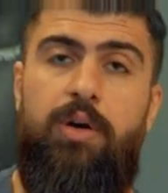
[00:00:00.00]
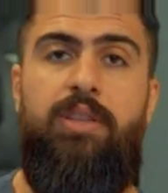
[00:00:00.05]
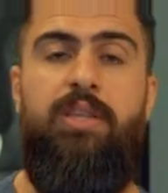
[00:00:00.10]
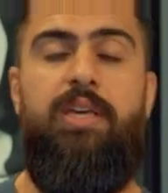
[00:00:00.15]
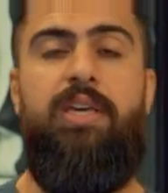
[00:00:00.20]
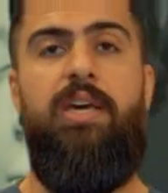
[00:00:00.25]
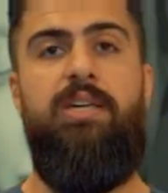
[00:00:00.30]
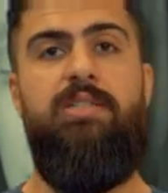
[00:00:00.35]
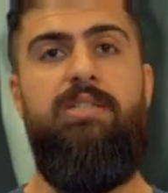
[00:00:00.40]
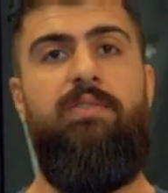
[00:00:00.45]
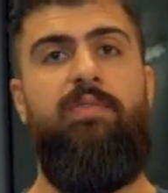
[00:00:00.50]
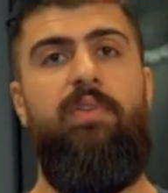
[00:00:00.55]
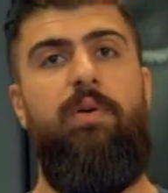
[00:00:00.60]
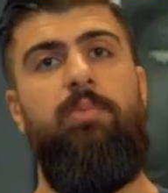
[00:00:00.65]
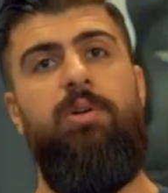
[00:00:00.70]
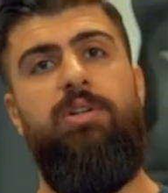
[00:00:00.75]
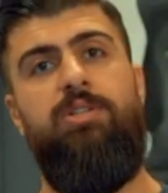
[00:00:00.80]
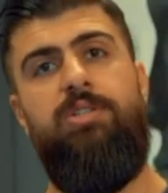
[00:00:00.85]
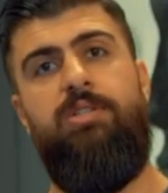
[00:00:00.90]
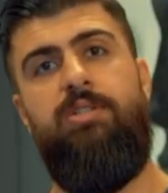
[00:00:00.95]
In the case of
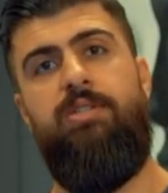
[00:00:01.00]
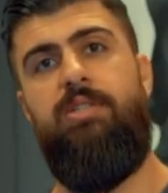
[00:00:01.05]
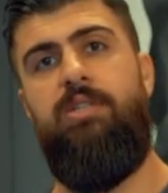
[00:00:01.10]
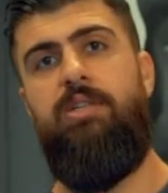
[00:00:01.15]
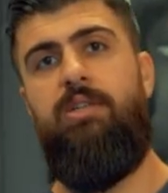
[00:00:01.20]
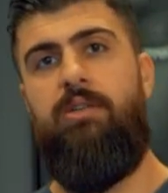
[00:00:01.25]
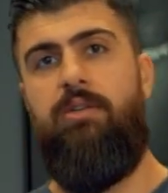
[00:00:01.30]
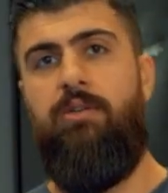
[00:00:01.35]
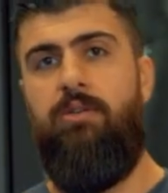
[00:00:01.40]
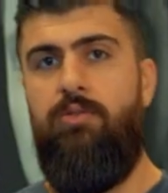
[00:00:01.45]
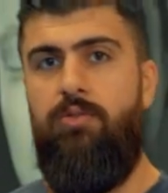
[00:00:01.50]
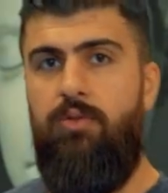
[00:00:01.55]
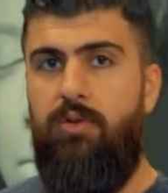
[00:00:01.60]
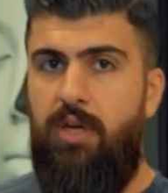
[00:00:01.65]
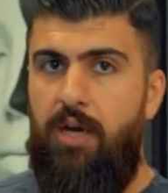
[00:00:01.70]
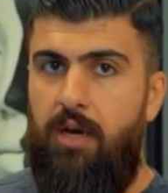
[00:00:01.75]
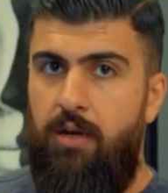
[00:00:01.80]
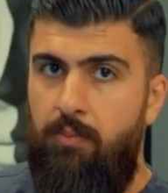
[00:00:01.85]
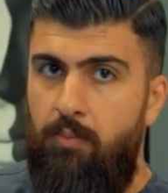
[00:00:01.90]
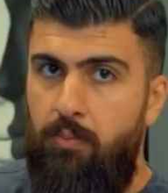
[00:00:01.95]
emergency,
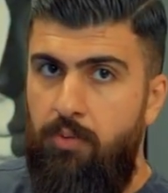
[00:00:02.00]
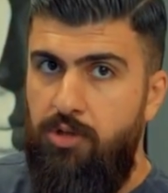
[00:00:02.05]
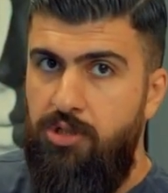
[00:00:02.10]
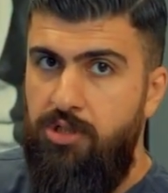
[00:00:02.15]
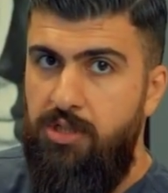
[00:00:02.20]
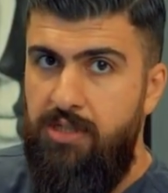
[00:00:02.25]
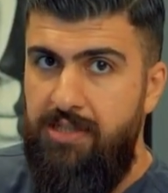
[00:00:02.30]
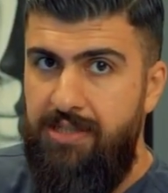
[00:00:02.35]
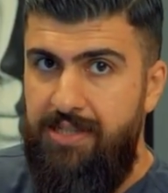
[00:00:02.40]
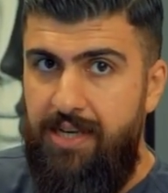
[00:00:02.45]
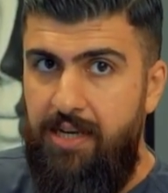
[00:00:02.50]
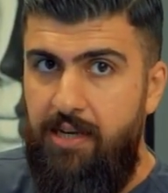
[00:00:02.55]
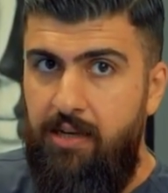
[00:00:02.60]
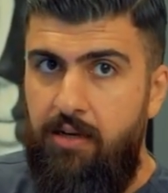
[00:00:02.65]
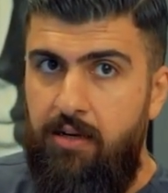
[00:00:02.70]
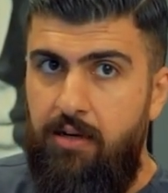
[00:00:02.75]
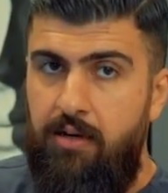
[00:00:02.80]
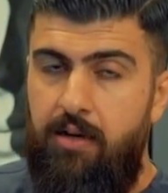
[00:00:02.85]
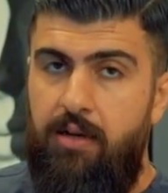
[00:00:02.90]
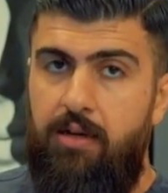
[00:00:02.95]
you can push this
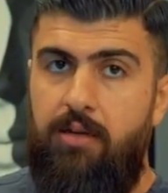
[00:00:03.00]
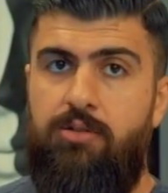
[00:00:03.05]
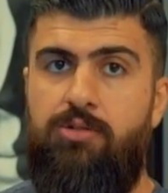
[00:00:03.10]
in,